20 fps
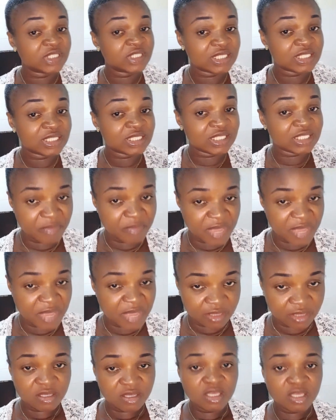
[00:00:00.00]
It means
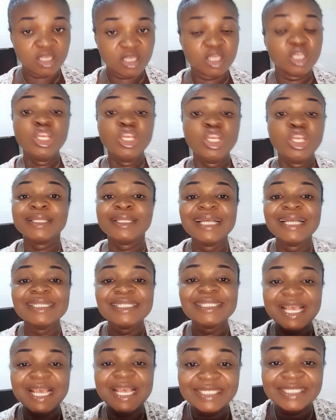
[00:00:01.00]
total lack of
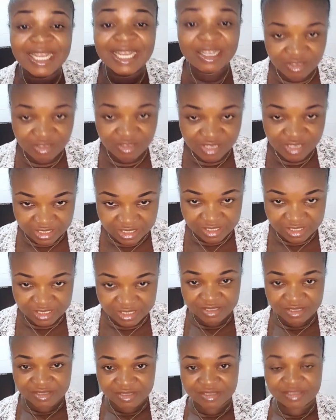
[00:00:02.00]
ejaculate
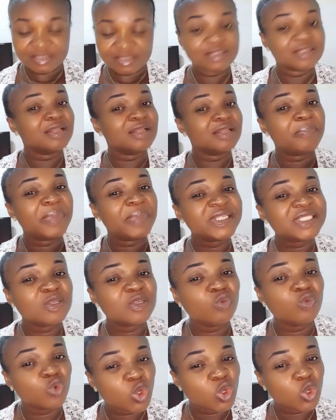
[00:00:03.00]
at all. There is no
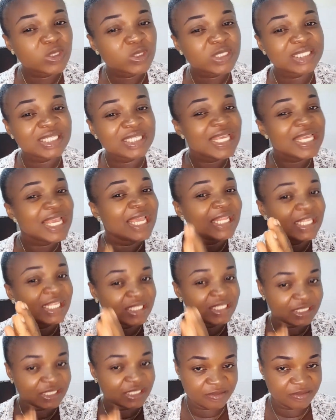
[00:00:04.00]
seminal fluid at
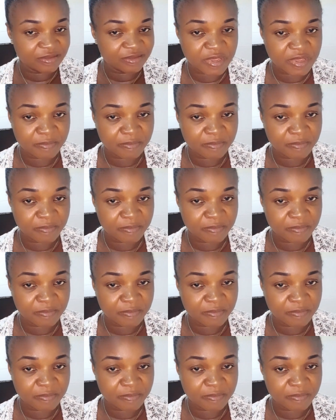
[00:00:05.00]
all.